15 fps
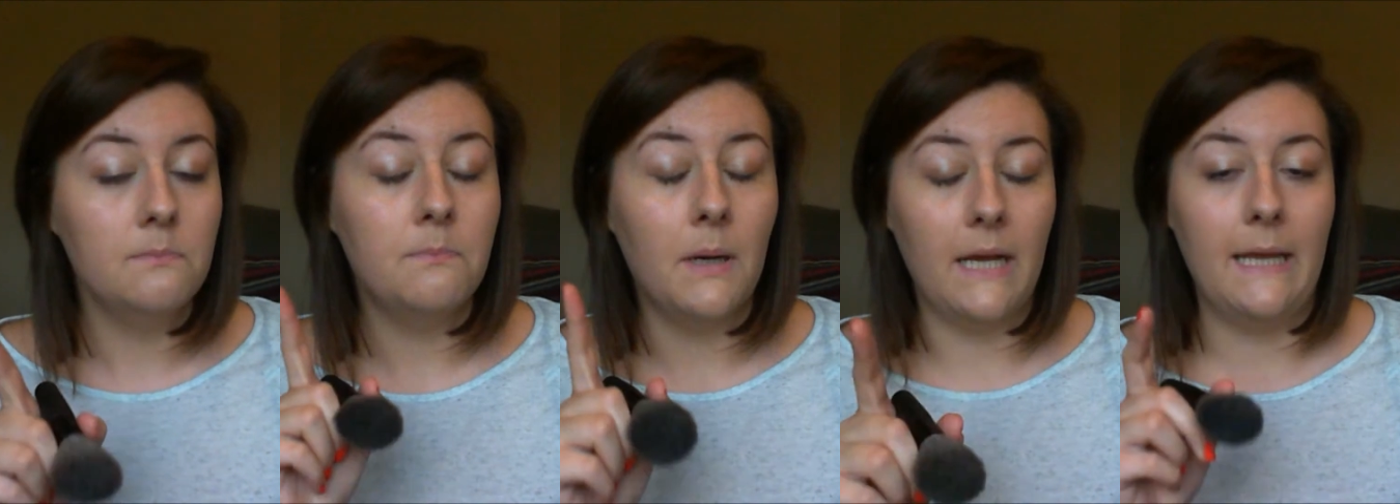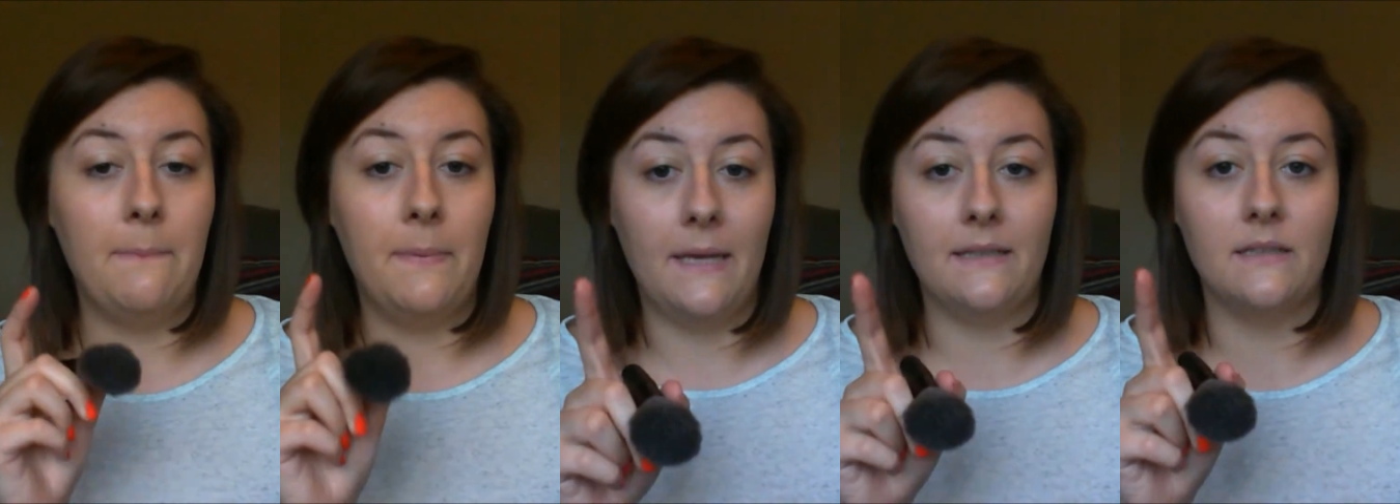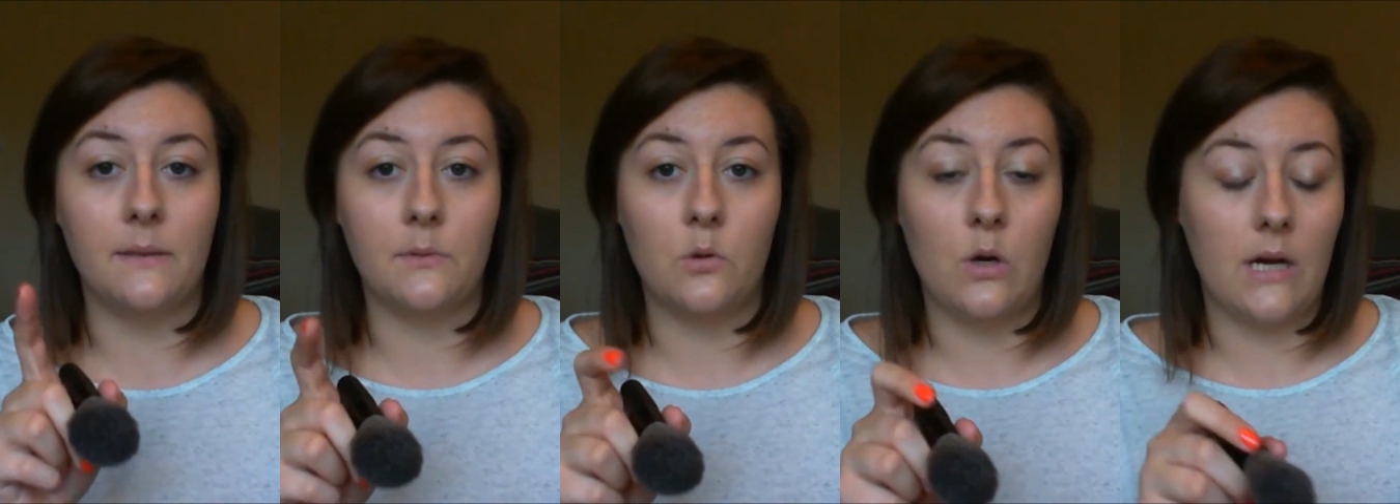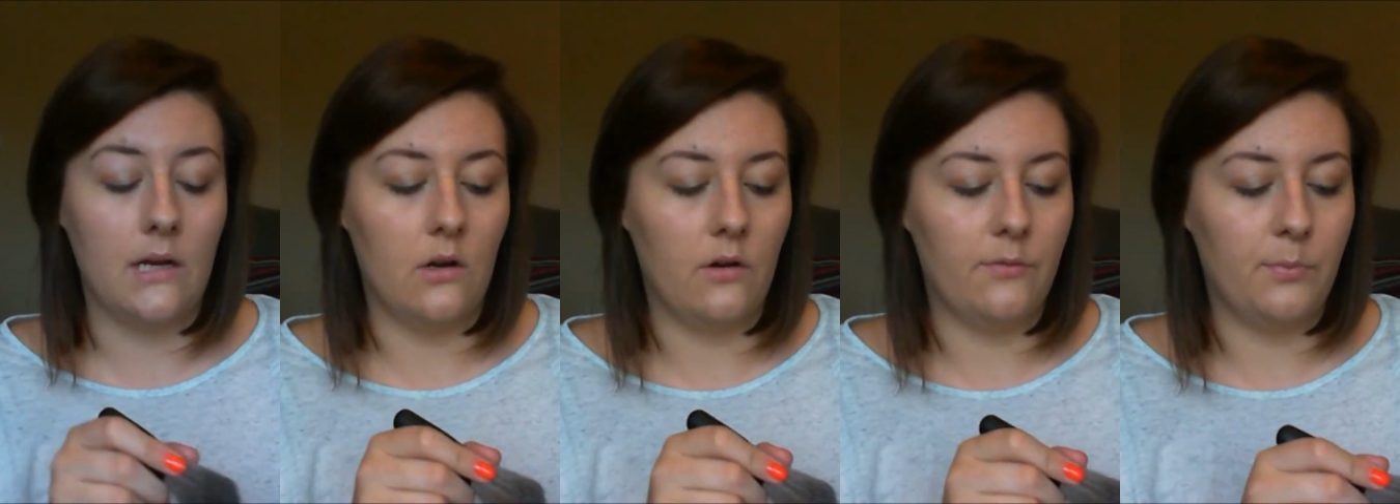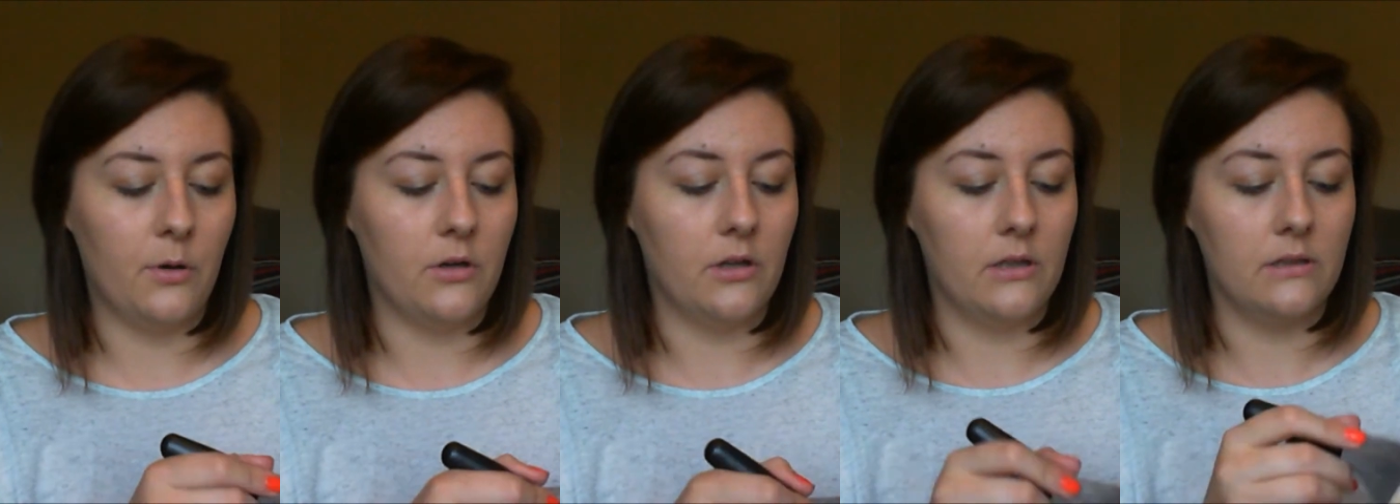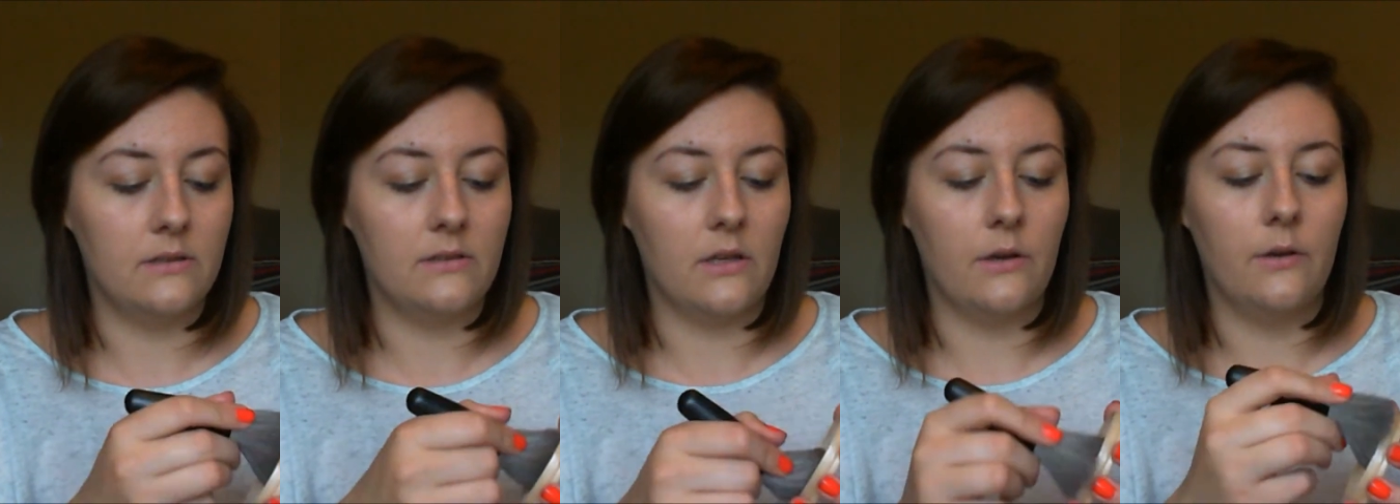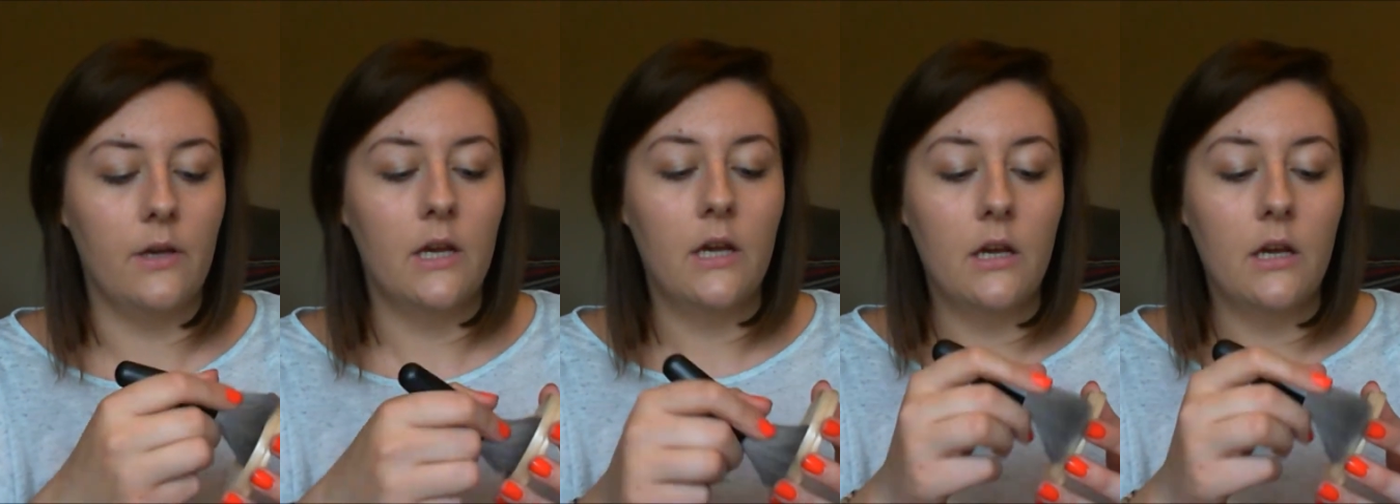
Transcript: but it picks up quite a lot of product, so